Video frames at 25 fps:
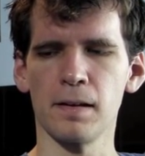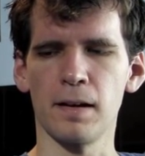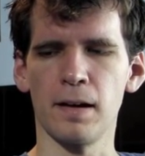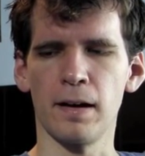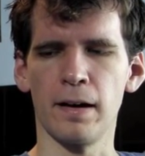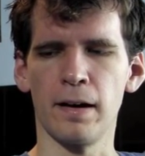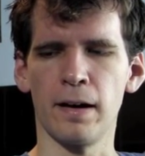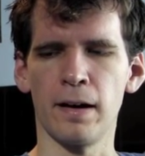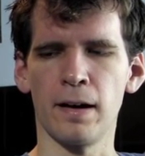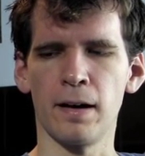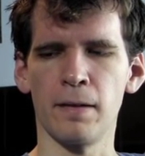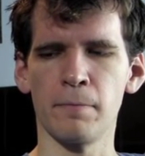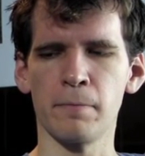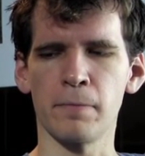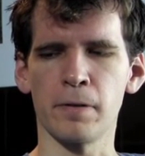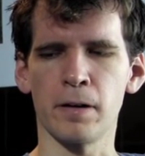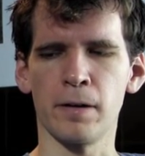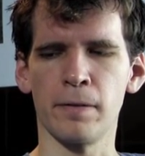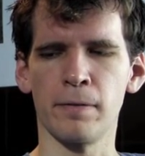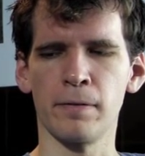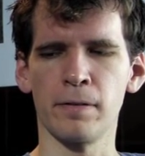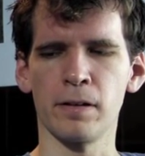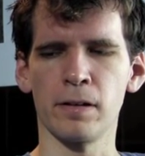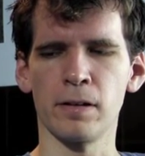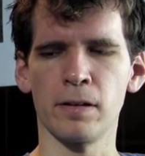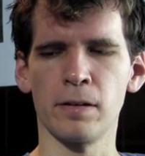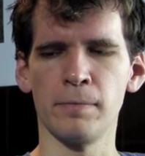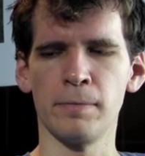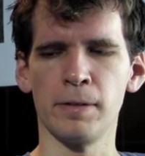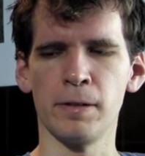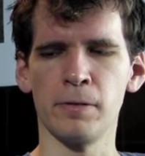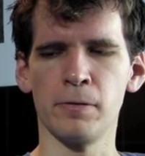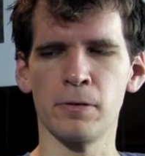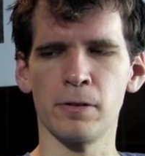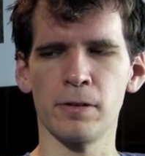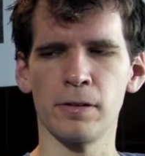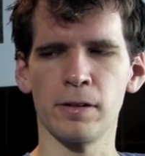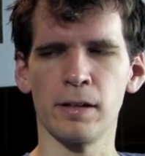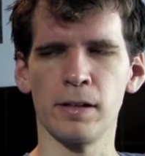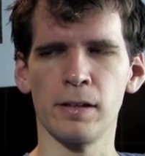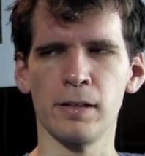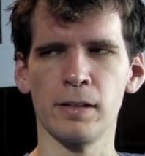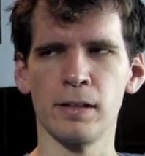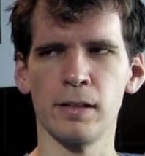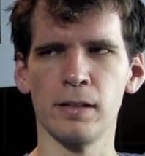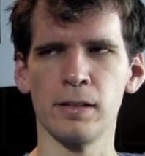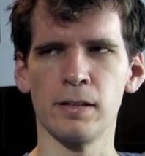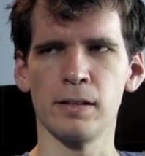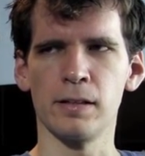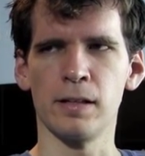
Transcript: uh, I'm probably going to be working the